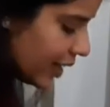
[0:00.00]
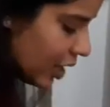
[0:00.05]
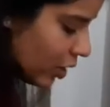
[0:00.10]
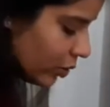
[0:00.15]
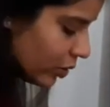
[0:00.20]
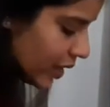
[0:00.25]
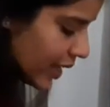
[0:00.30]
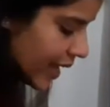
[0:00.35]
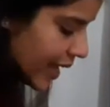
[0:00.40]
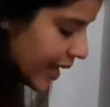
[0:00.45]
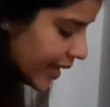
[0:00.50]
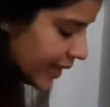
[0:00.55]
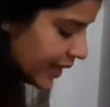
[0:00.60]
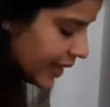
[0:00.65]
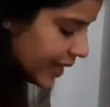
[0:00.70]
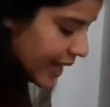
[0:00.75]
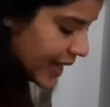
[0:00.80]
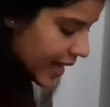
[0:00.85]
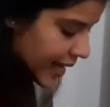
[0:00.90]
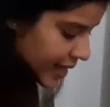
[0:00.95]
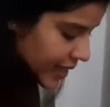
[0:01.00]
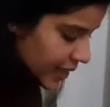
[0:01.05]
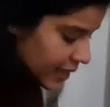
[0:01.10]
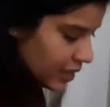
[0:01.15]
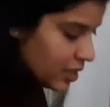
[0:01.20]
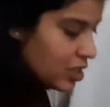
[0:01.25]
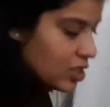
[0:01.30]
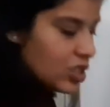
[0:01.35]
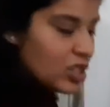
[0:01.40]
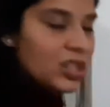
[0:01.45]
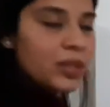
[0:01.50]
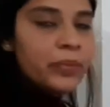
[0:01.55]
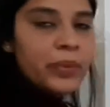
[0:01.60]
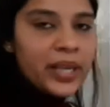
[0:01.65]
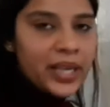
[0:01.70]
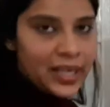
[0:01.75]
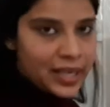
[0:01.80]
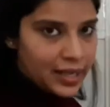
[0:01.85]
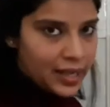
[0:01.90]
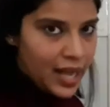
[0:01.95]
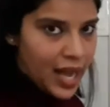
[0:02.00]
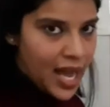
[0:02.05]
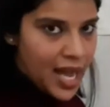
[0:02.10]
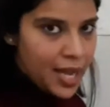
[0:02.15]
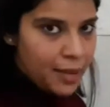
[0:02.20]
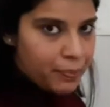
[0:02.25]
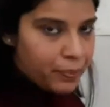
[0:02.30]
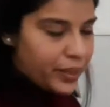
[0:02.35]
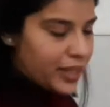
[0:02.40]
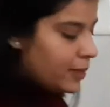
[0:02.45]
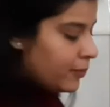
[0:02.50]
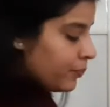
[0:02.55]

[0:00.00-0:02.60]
out any nth term in an AP,